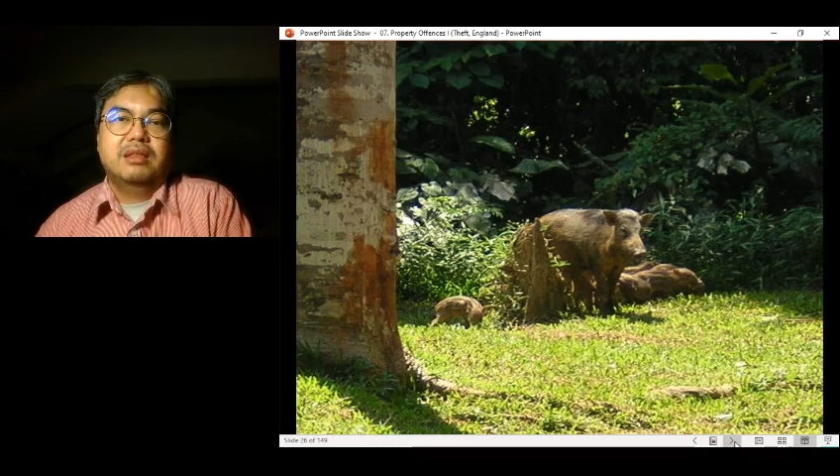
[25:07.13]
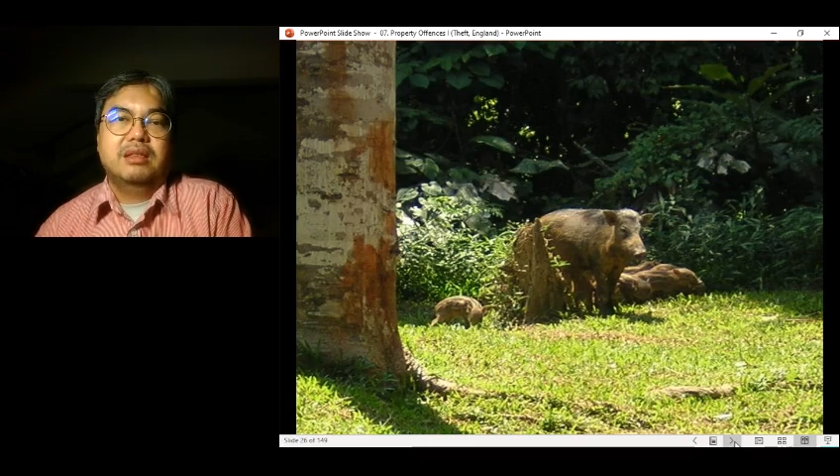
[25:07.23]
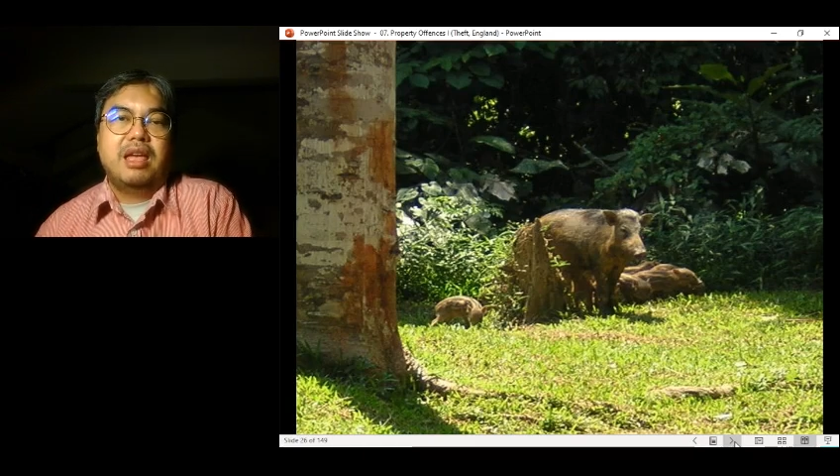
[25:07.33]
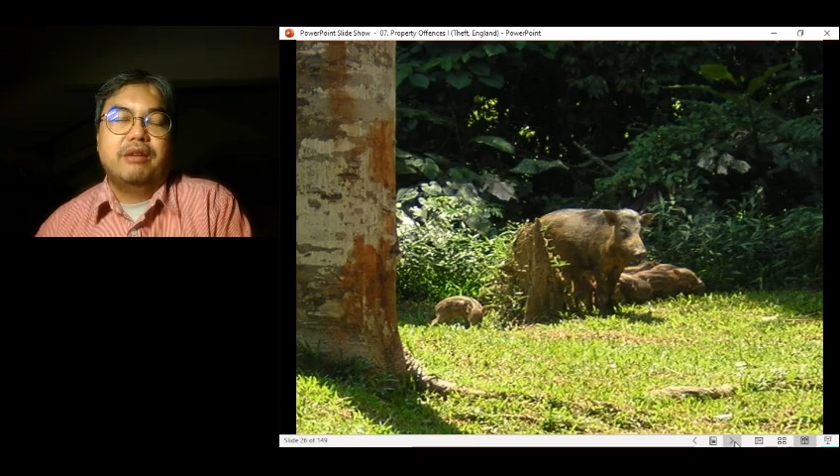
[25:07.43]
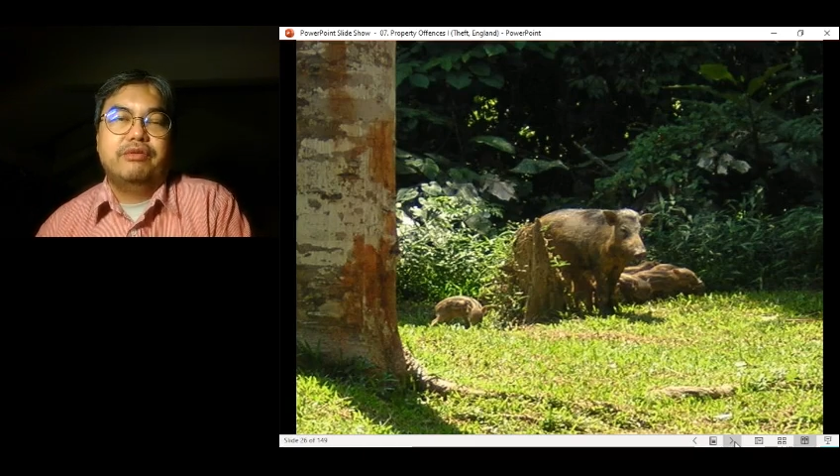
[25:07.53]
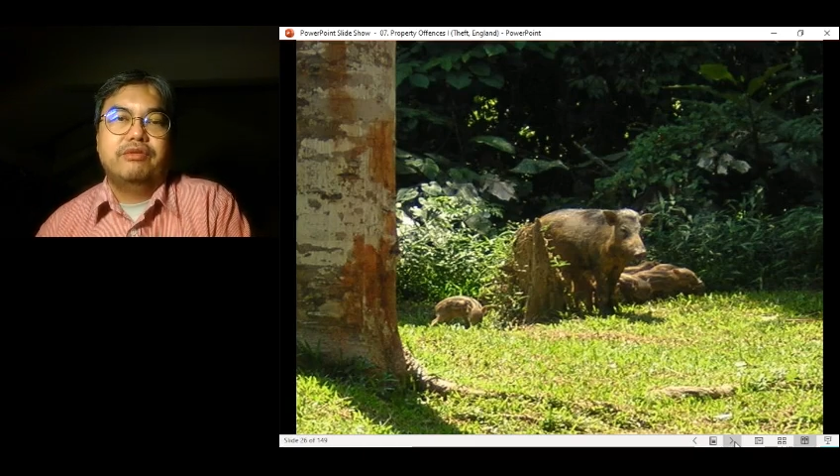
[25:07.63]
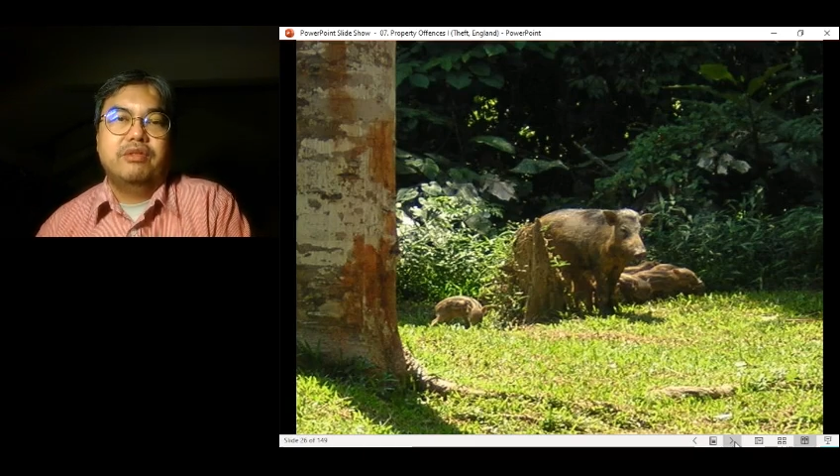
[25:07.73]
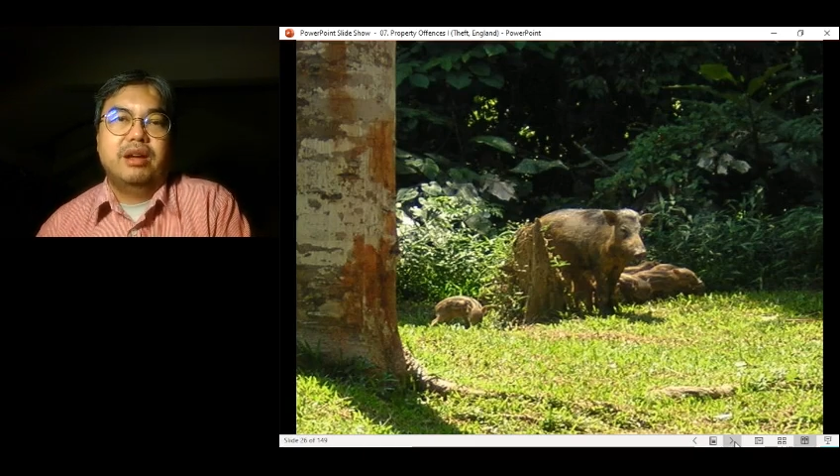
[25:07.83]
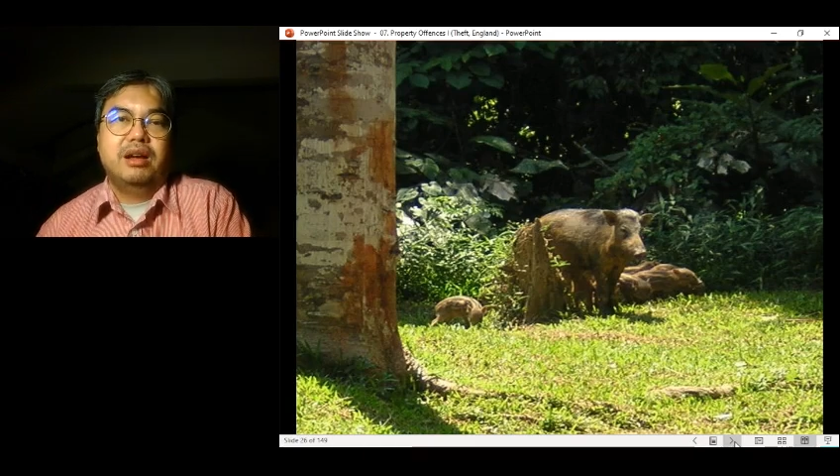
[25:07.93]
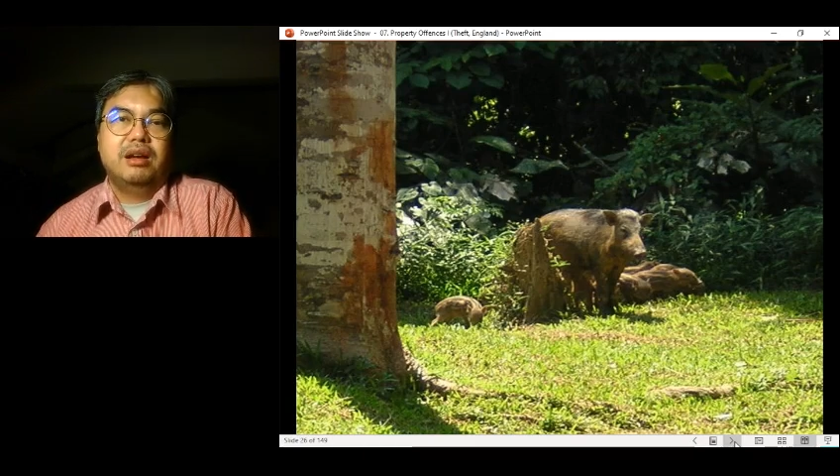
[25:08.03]
have
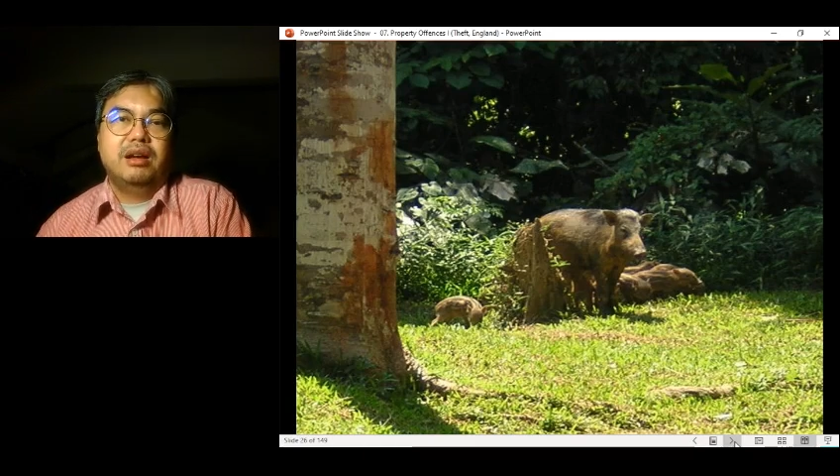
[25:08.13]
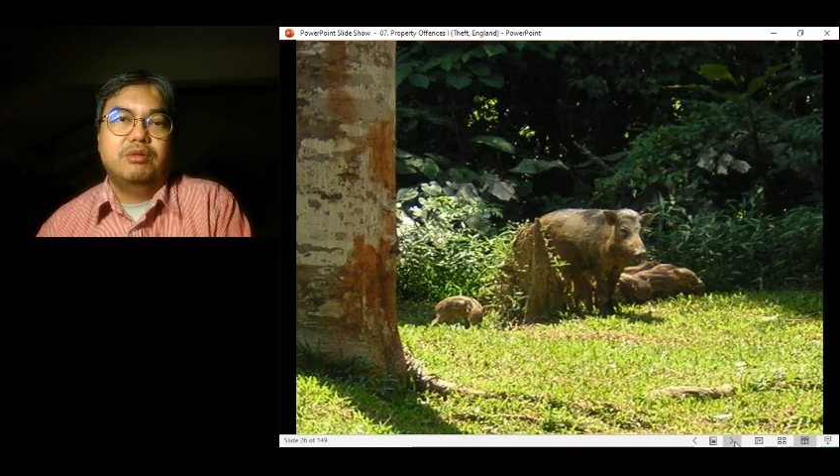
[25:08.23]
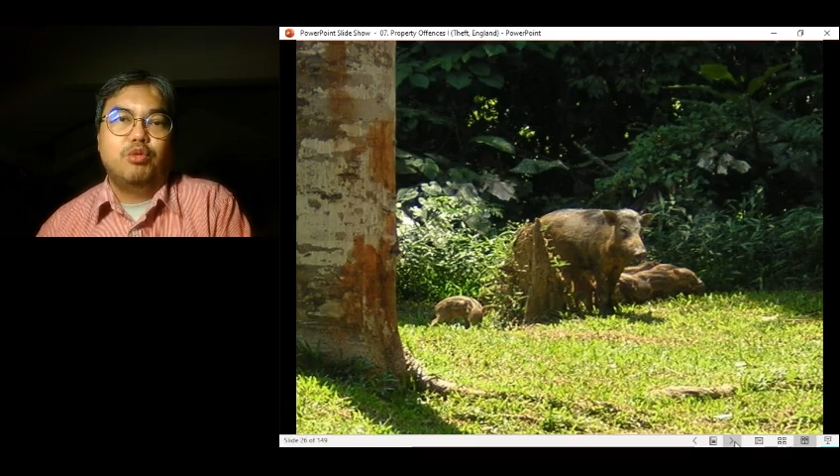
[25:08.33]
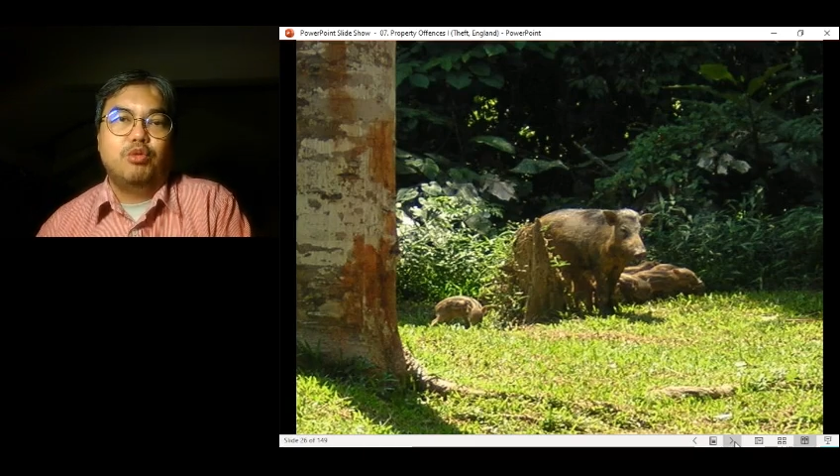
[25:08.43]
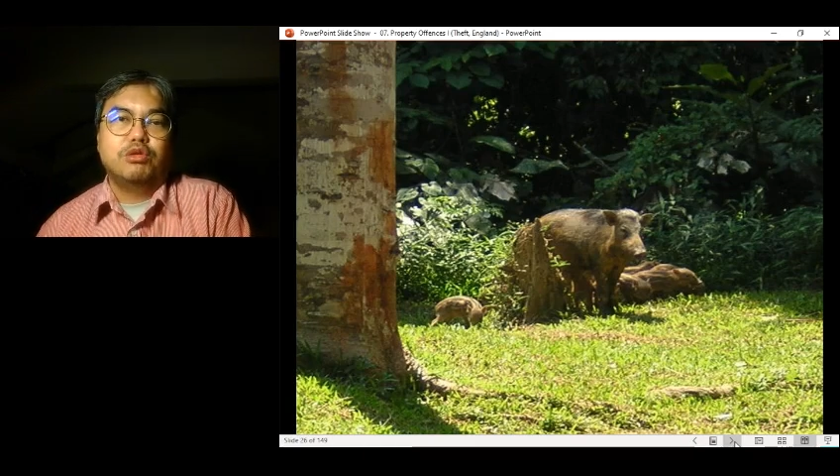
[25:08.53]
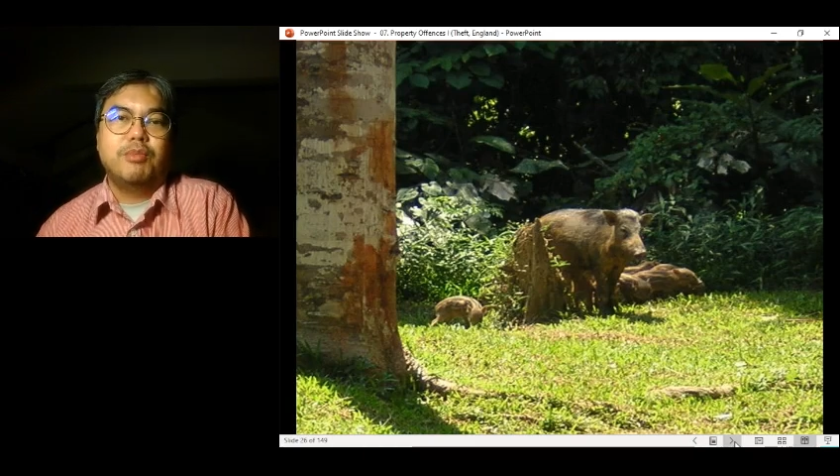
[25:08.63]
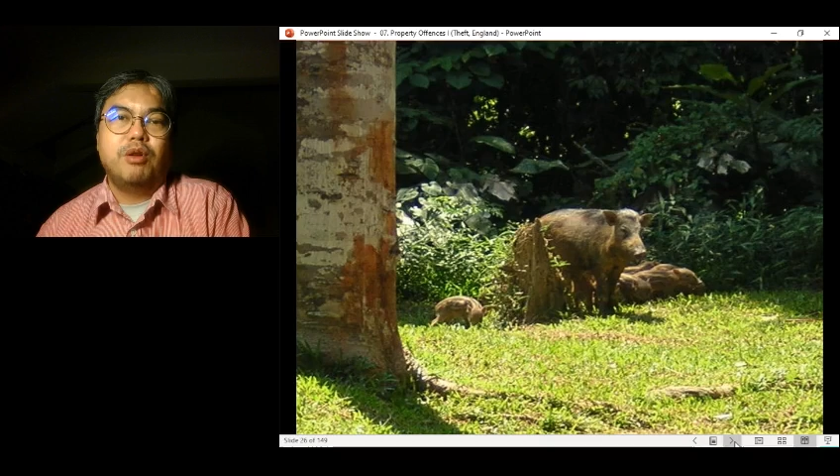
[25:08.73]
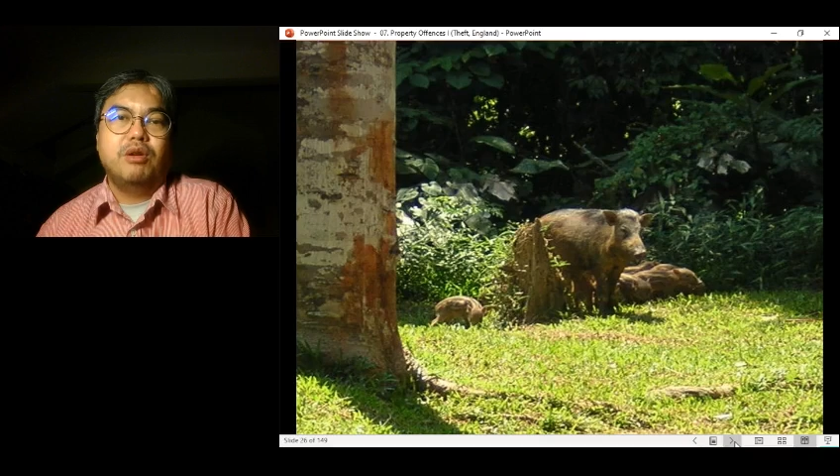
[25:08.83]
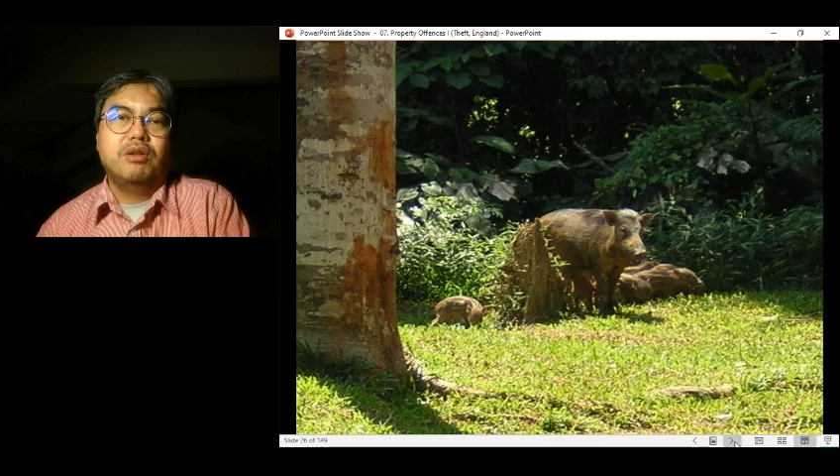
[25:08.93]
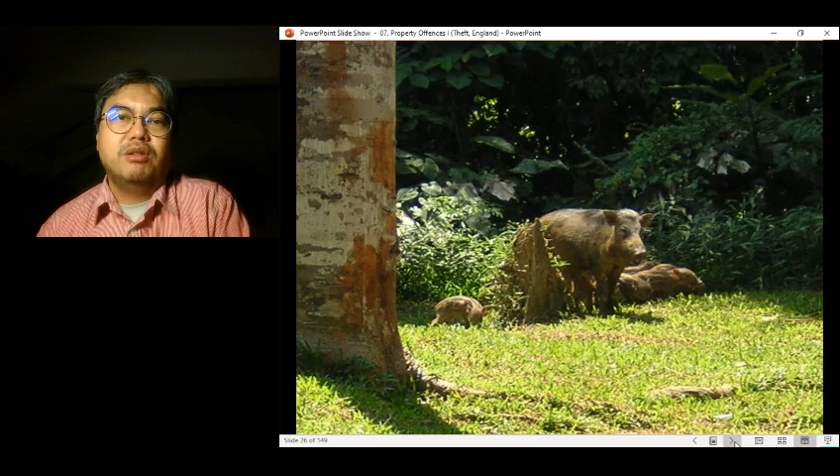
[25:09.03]
roast boar,